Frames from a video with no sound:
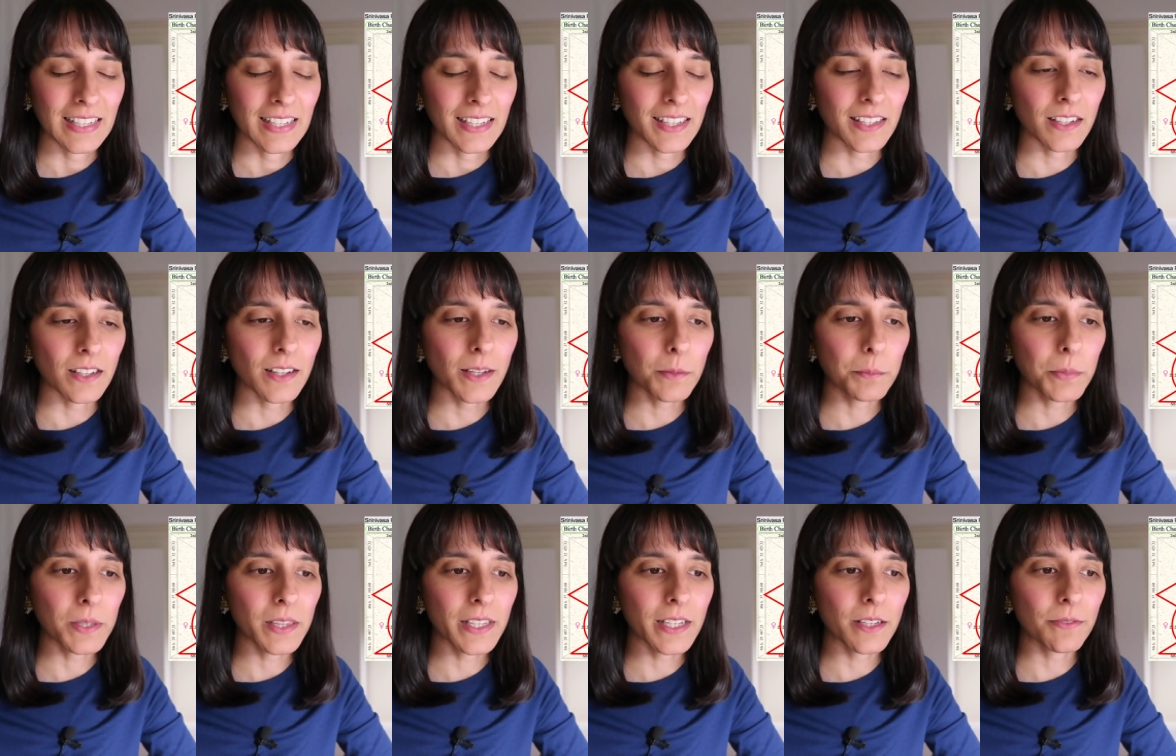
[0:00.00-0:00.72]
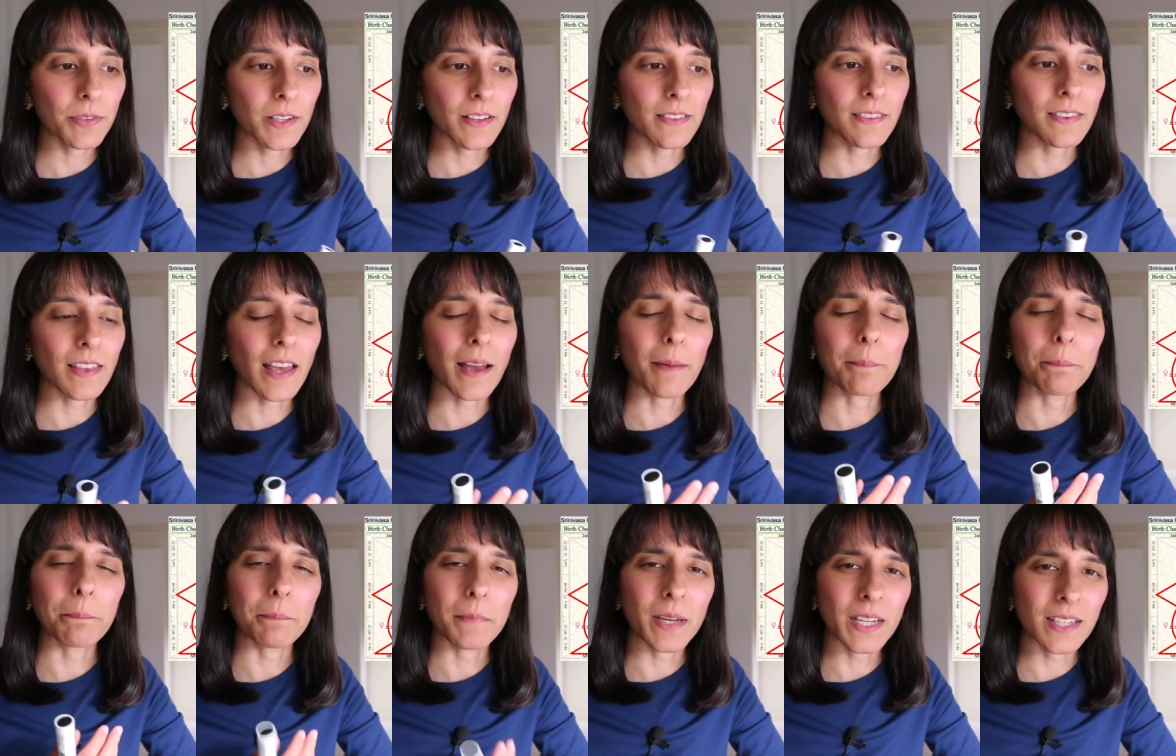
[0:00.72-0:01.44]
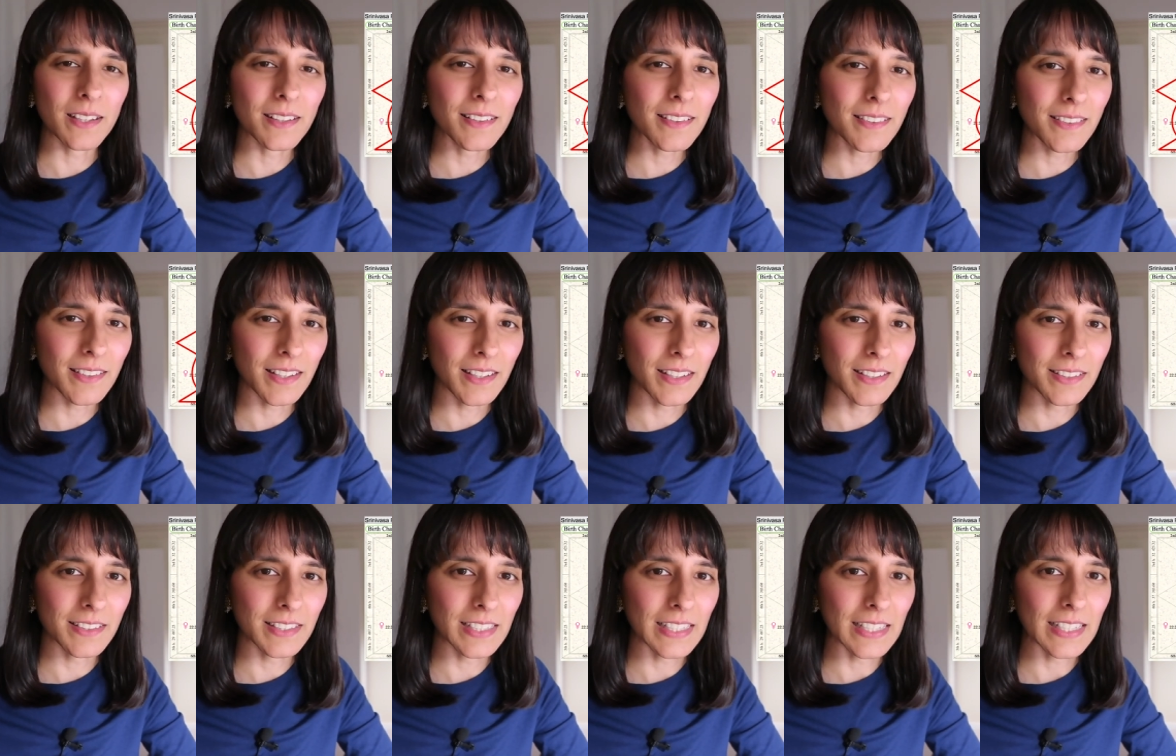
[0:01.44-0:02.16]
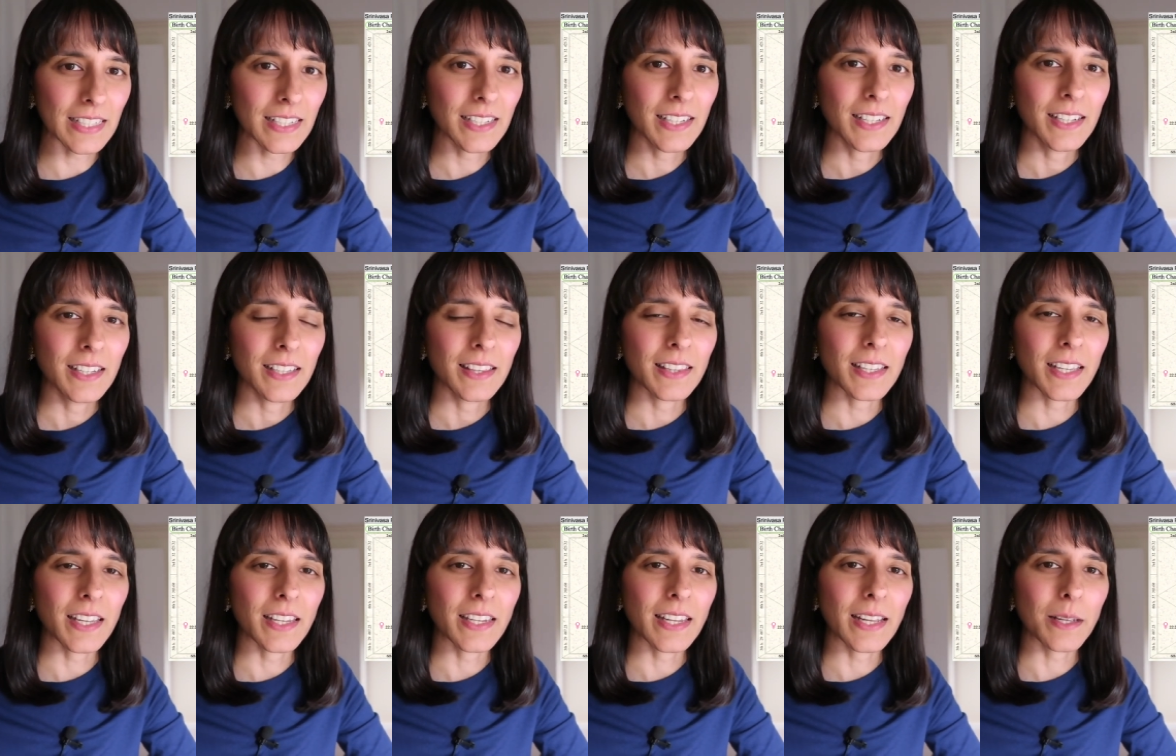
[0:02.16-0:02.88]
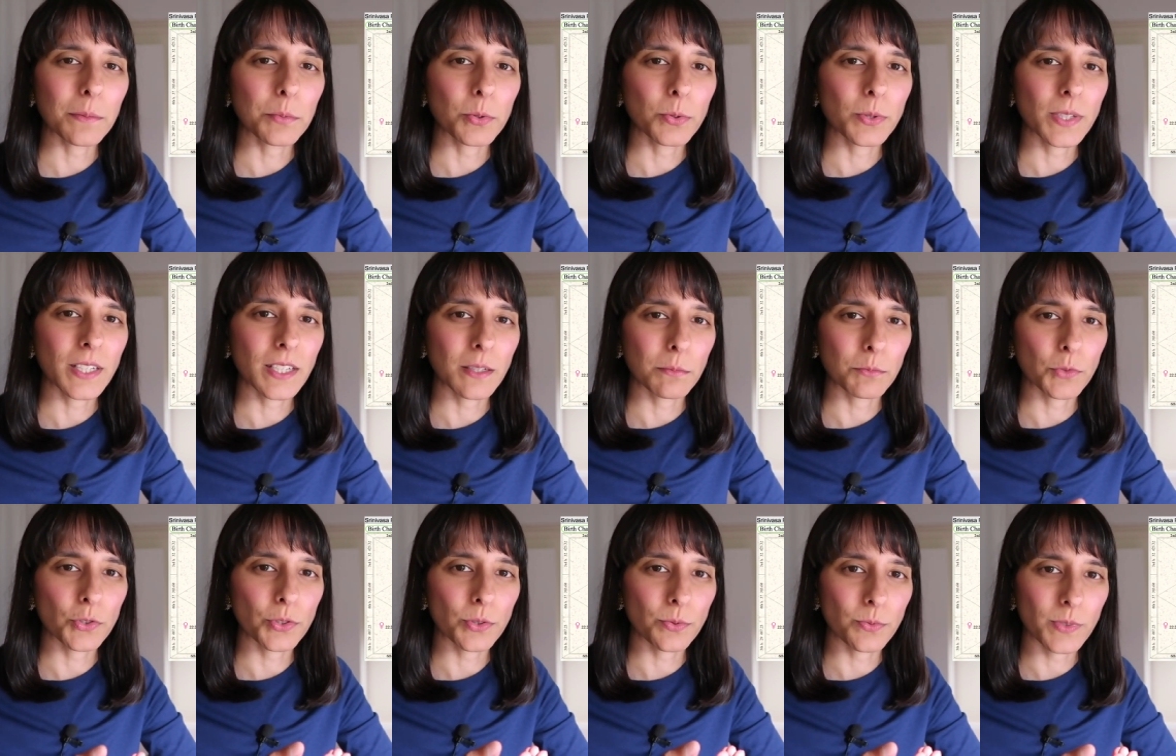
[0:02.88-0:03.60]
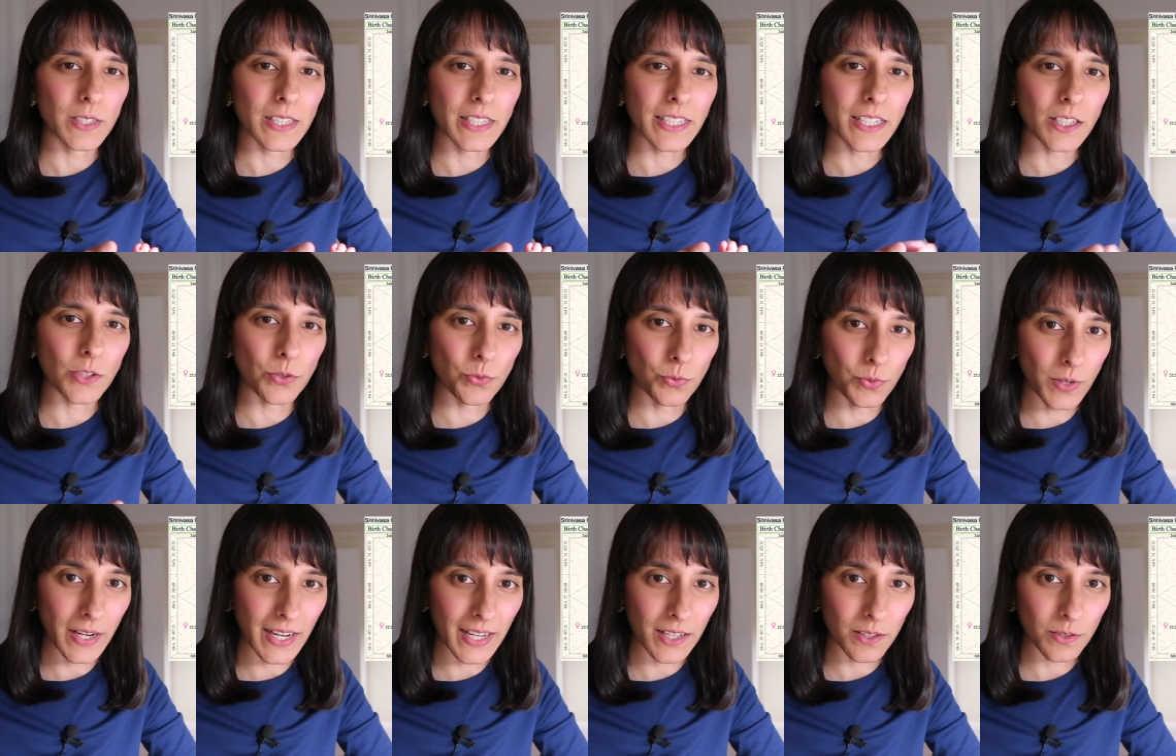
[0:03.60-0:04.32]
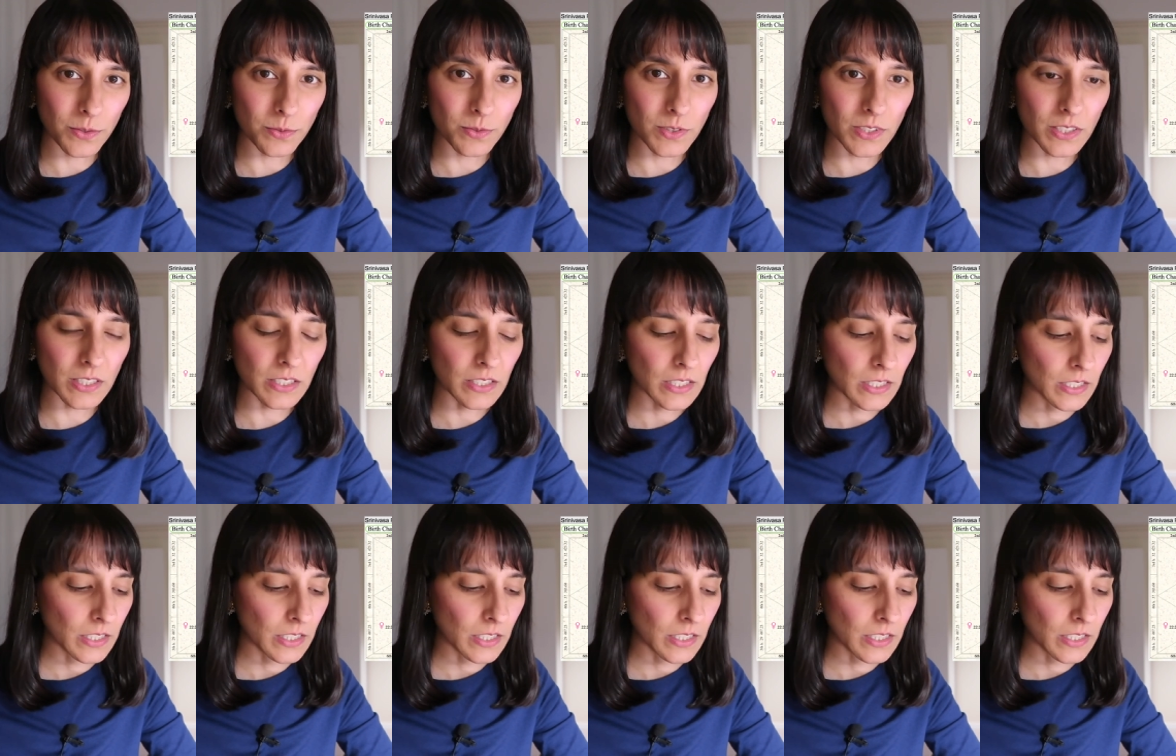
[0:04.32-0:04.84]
And I believe it's that Mars energy that enabled him to really ground